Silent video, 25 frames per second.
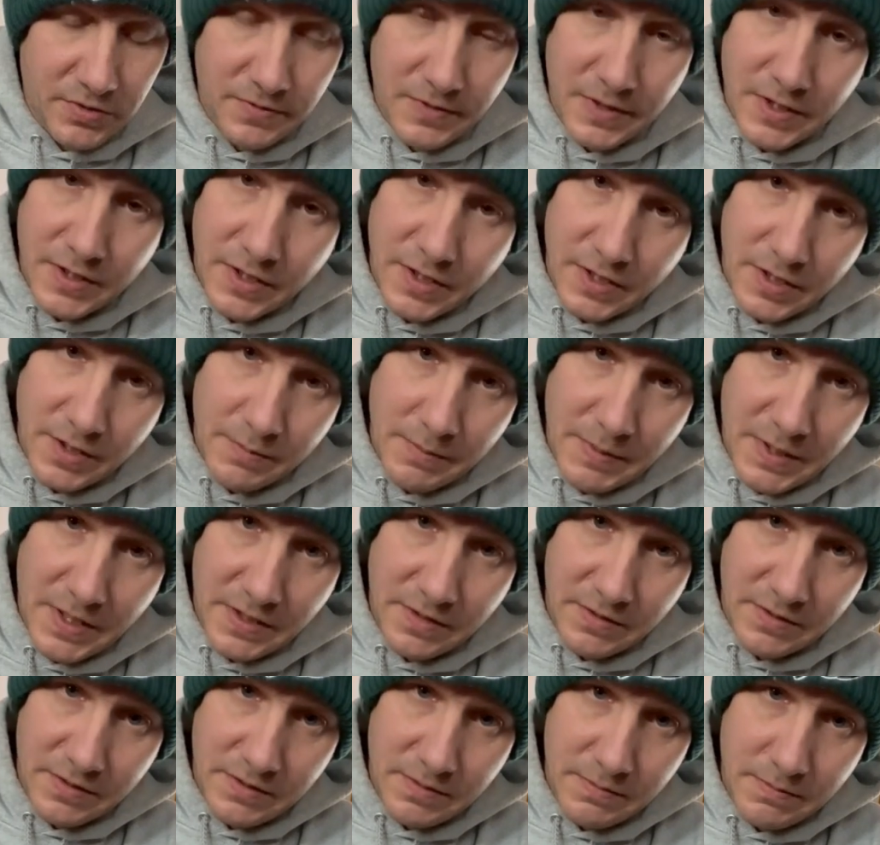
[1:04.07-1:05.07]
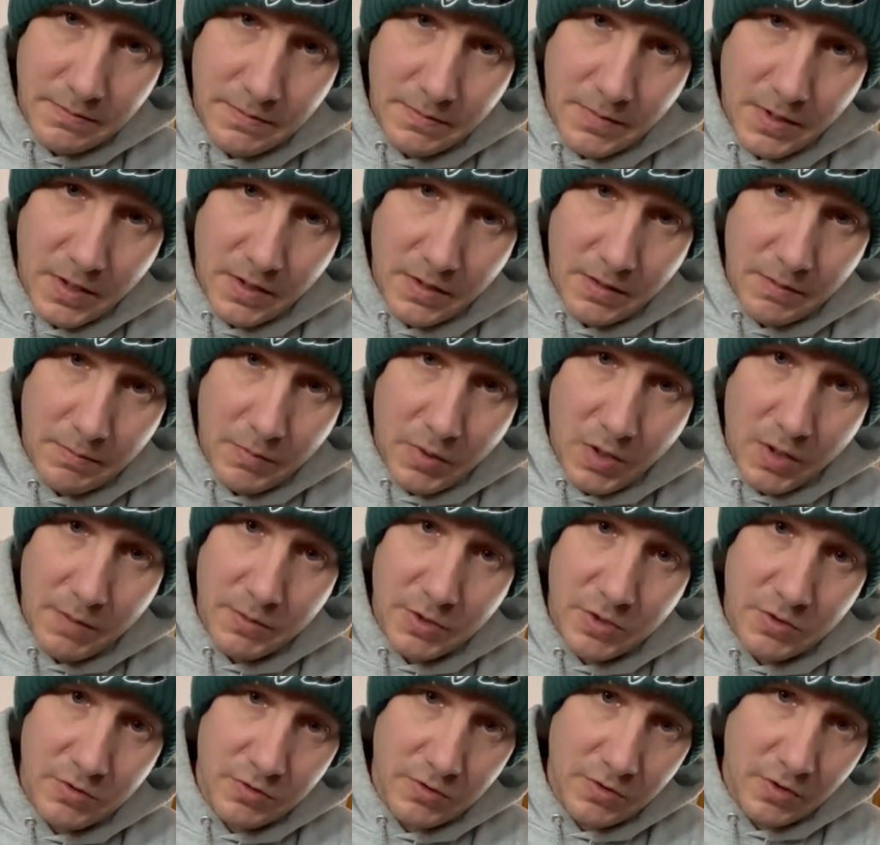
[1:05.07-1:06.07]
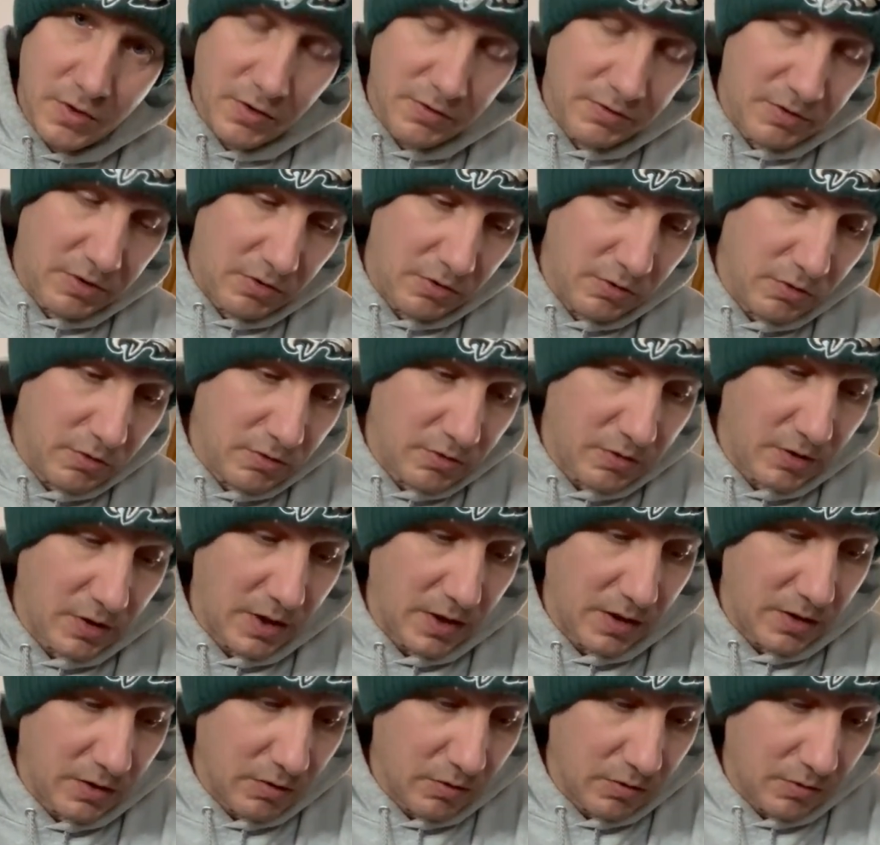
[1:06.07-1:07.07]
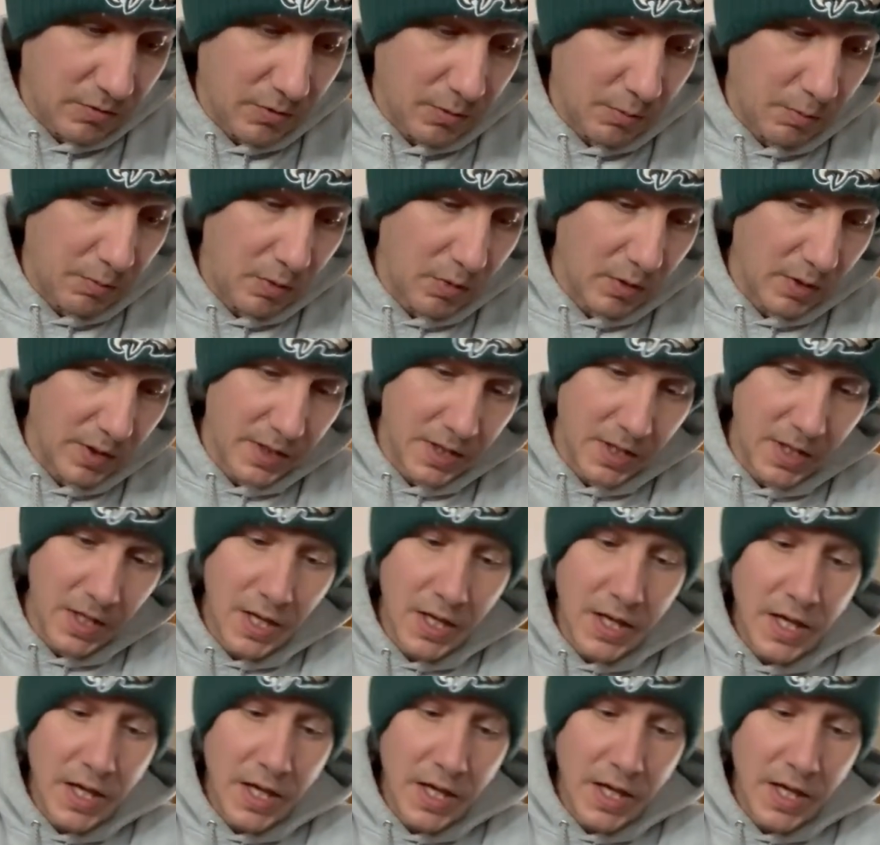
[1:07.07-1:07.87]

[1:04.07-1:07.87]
vinegar based barbecue sauce that usually I use for pork.